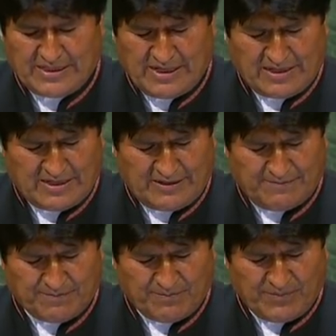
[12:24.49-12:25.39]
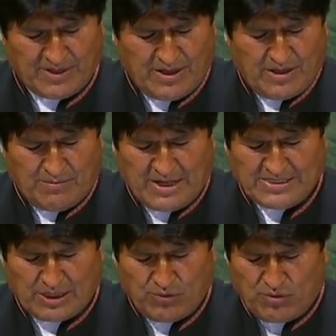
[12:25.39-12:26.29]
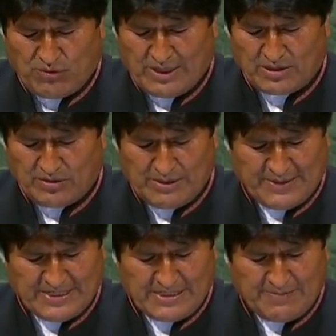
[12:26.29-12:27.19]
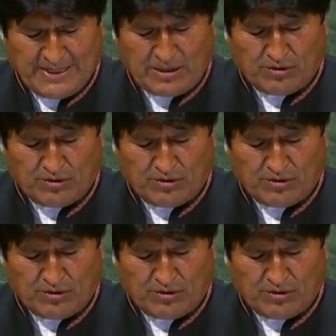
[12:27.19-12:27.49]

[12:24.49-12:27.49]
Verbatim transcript: we will not be able to put a stop to it.